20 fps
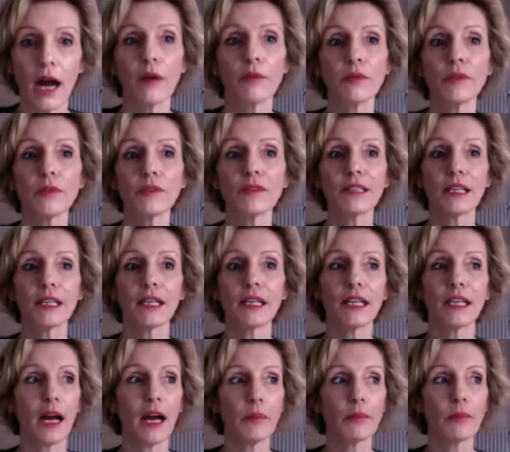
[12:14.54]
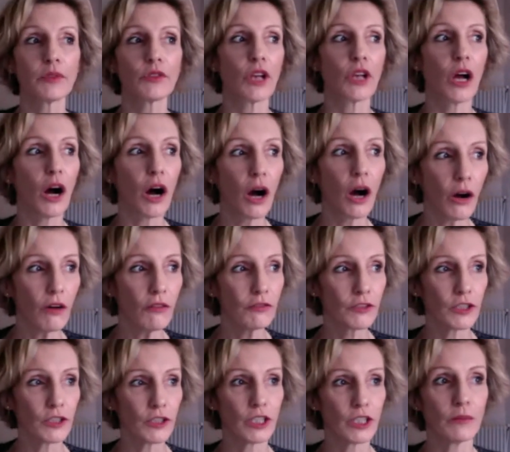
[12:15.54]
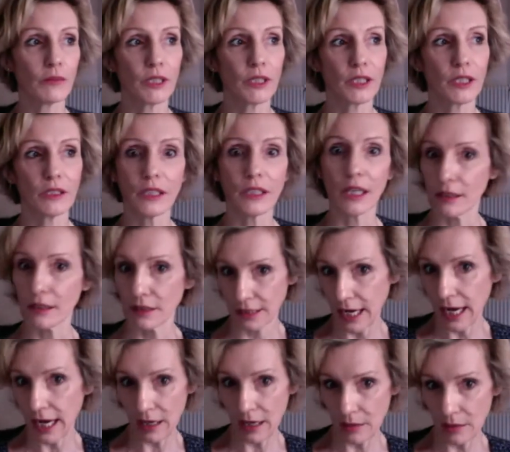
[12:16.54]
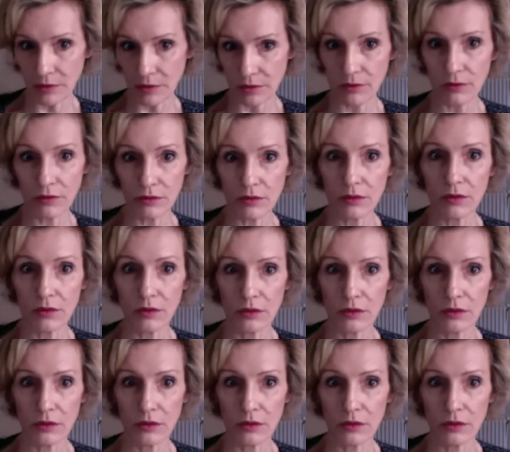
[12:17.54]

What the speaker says: I wouldn't say it happens often, but it happens.